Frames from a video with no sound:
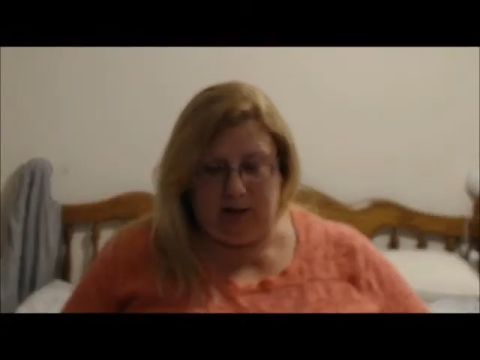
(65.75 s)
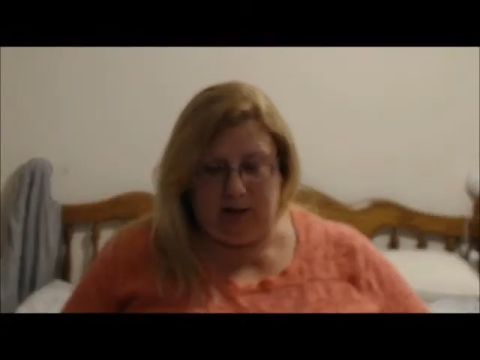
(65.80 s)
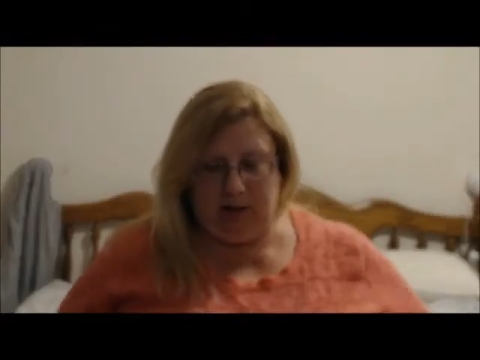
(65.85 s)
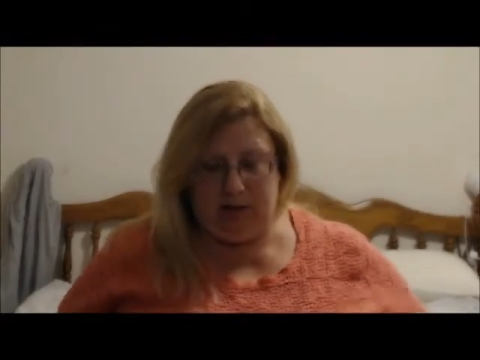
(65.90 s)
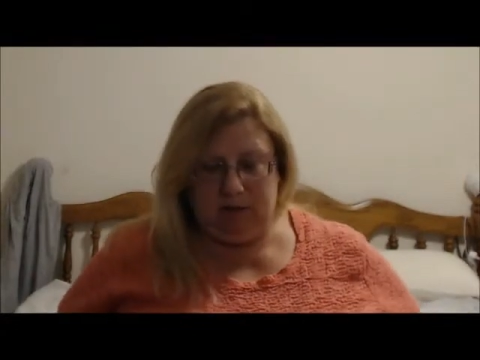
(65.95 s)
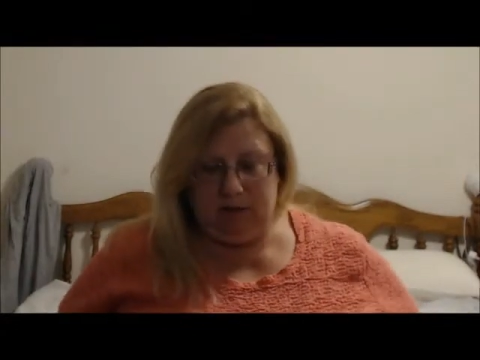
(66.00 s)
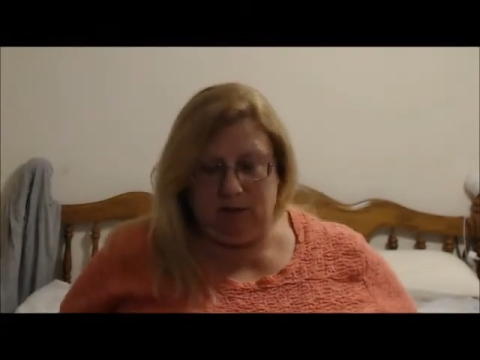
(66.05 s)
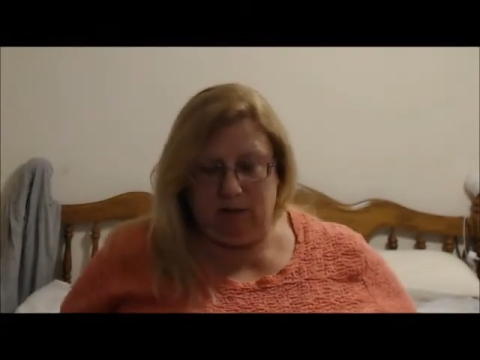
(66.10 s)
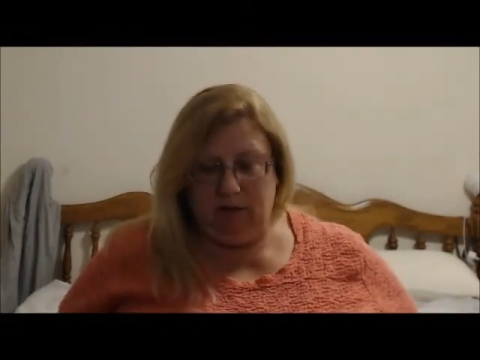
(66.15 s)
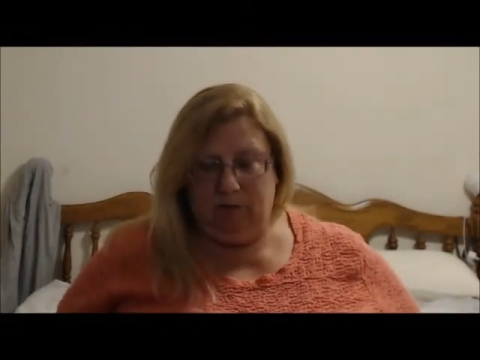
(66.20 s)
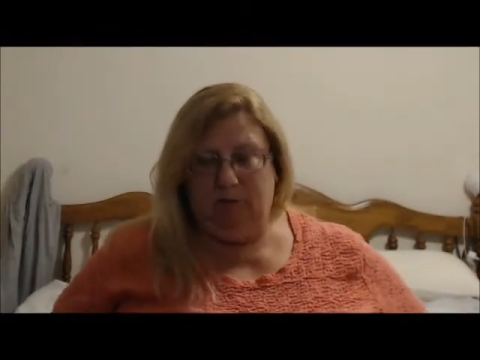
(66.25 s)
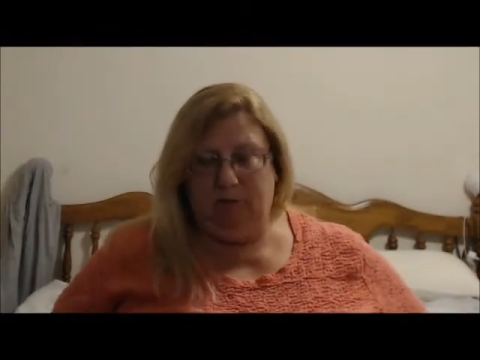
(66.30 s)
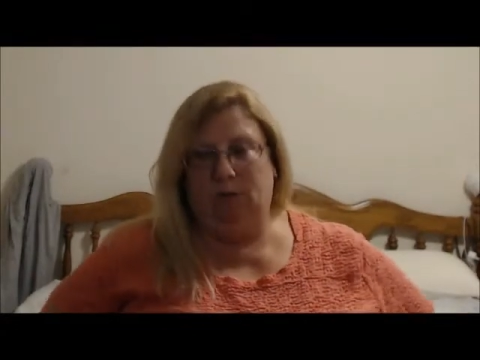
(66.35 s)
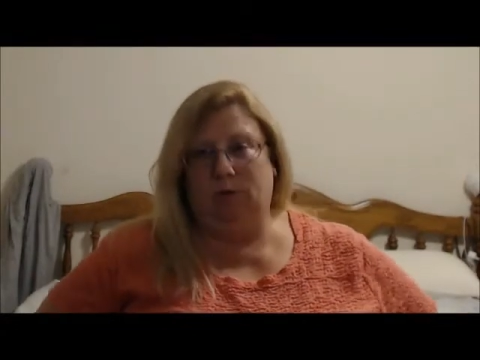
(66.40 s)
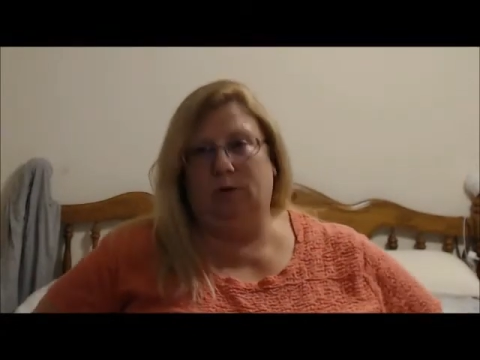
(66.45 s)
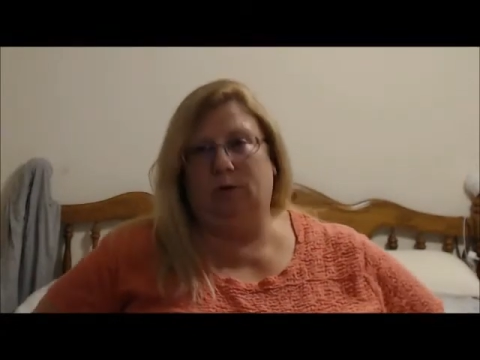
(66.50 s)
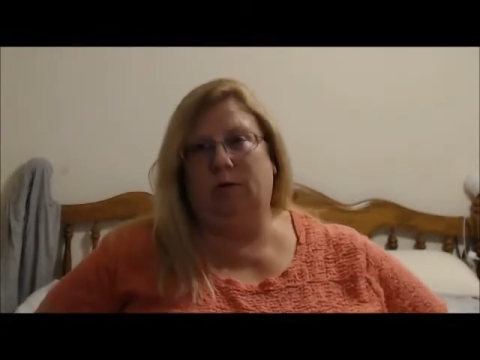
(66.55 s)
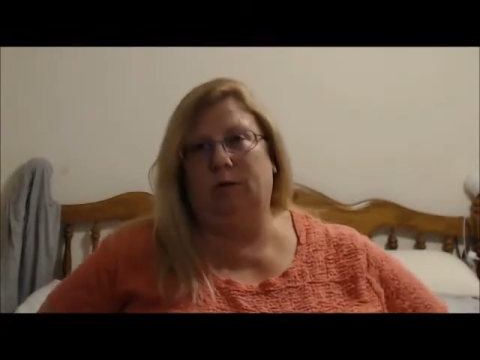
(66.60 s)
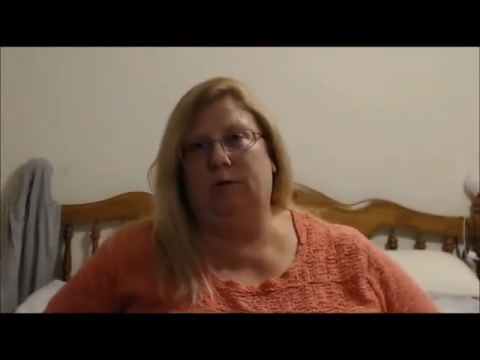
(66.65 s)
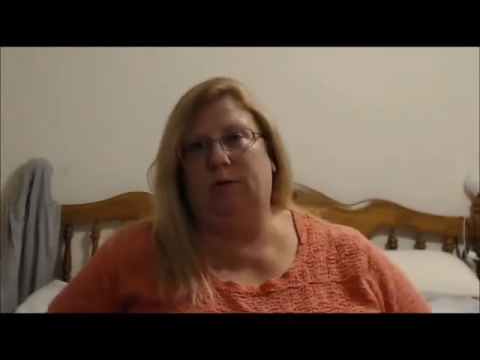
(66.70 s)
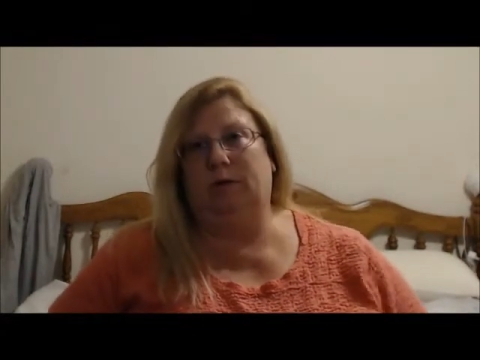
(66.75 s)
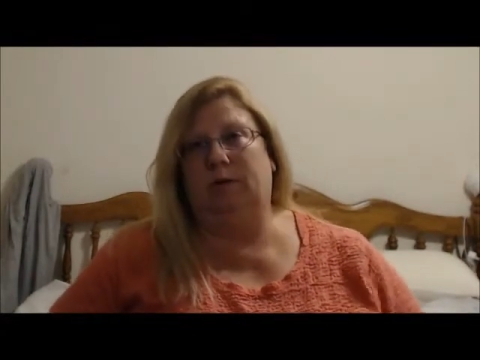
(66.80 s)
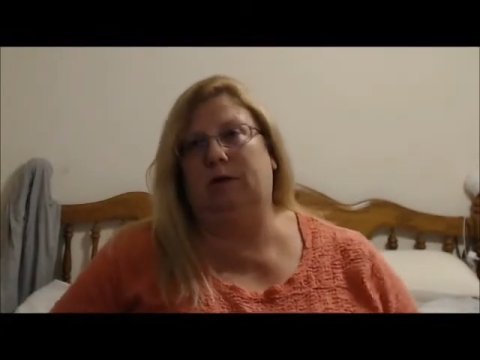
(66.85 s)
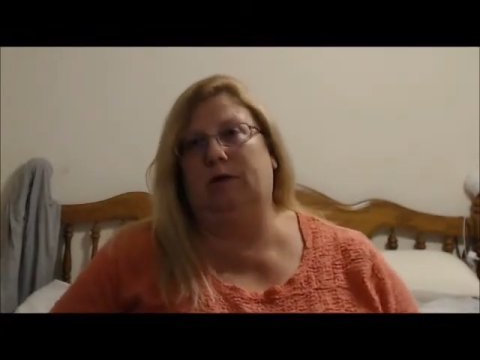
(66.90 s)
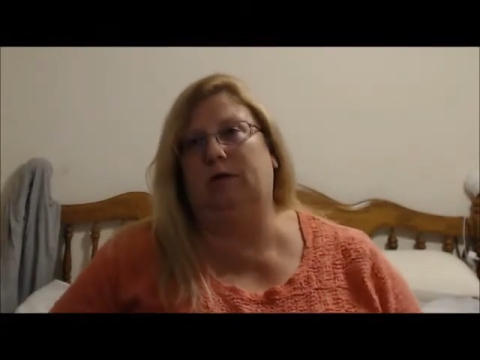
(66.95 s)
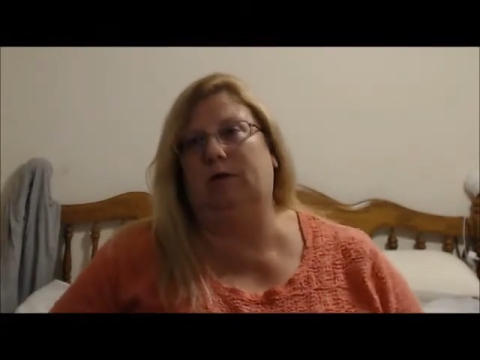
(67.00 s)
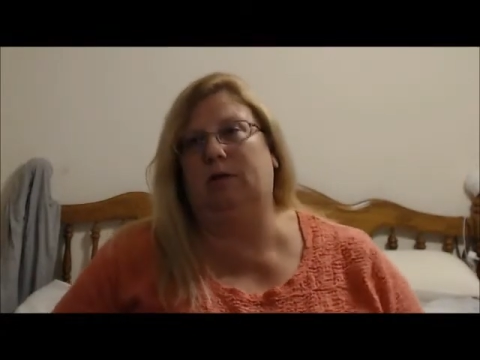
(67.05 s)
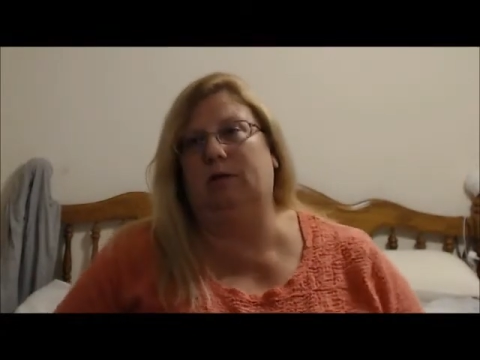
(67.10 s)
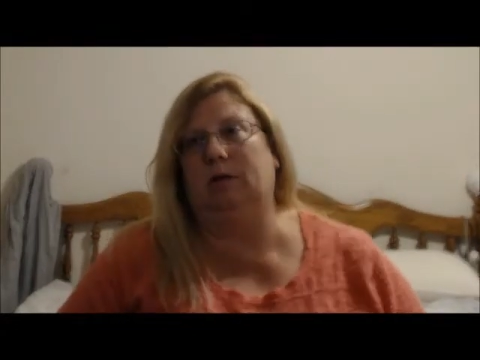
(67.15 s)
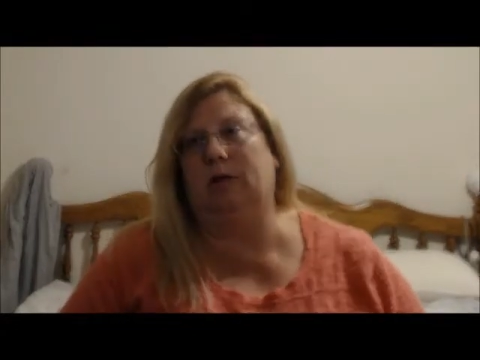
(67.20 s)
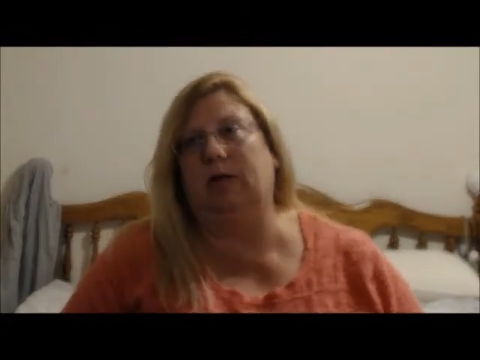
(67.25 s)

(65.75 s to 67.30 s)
started for is,